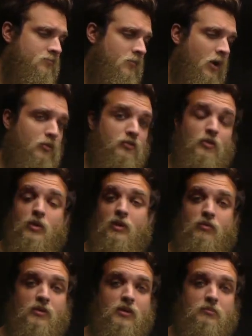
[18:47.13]
I was doing
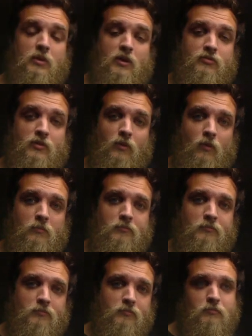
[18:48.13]
everything by feel,
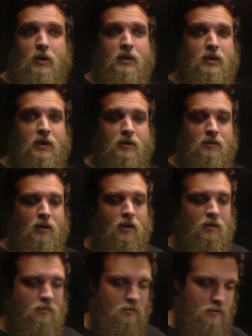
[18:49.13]
by hand and
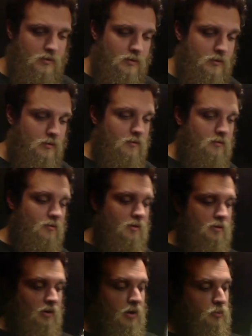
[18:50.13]
eye.
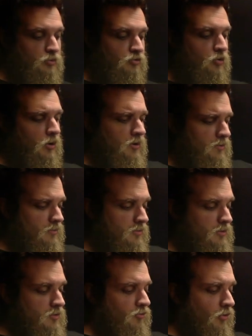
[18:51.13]
Right? I was taught
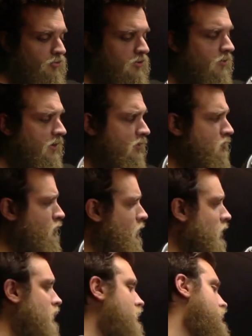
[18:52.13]
first and last
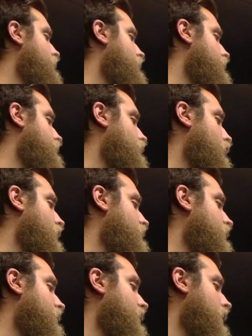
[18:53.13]
fret, just look at
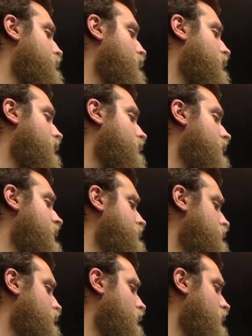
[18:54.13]
the gap around the
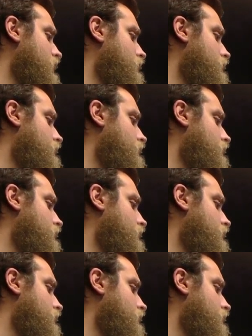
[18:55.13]
8th fret,